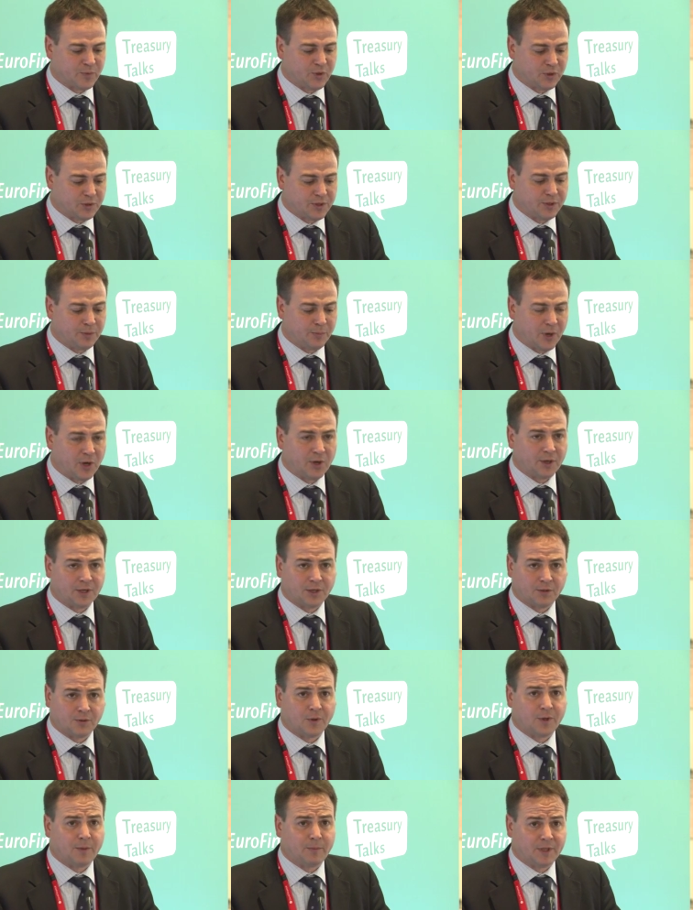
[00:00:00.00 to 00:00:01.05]

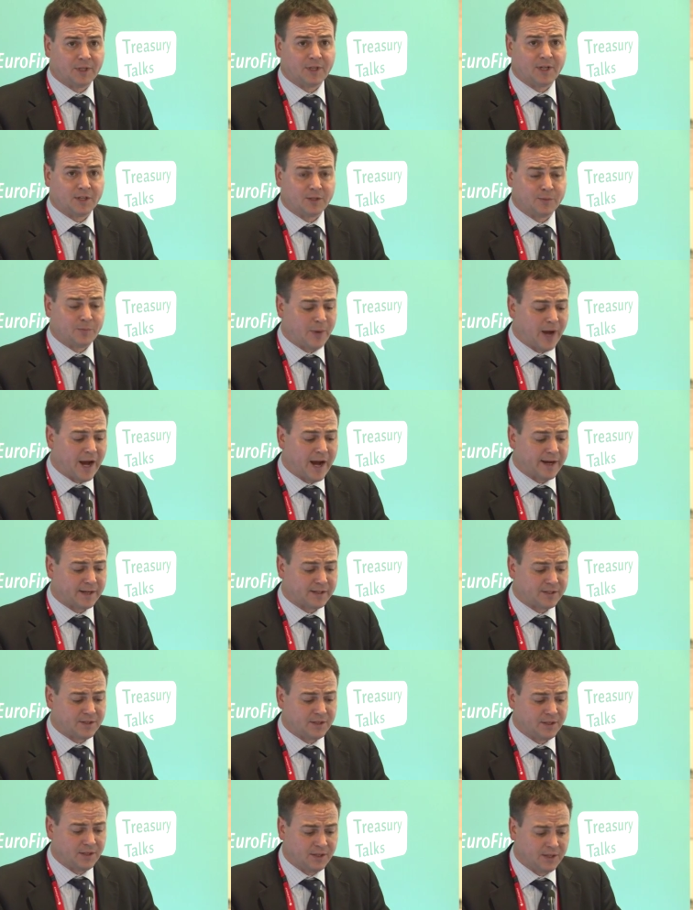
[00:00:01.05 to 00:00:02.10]
agreement that's
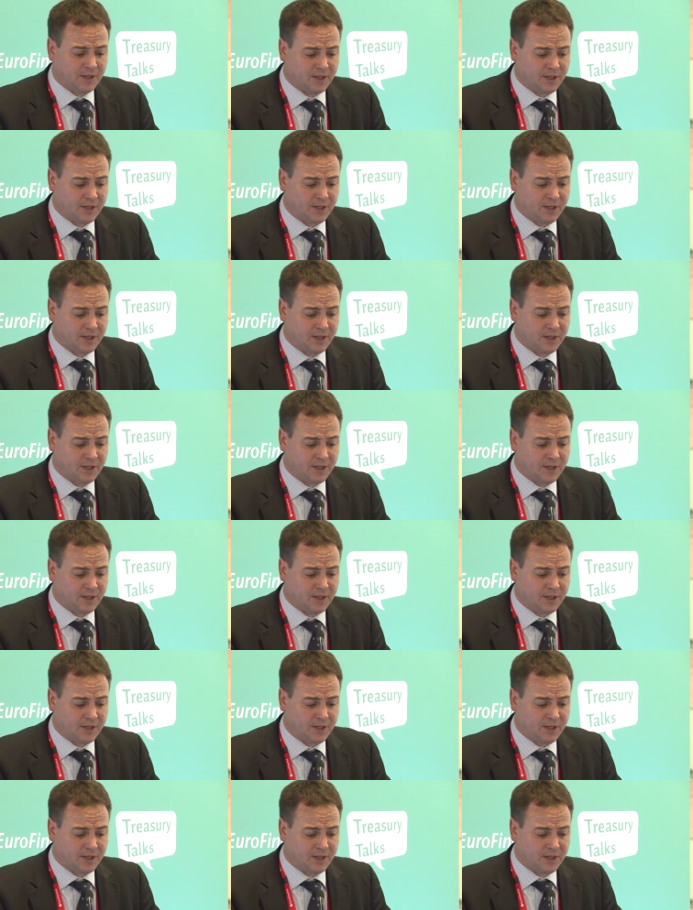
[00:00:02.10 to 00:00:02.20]
backed.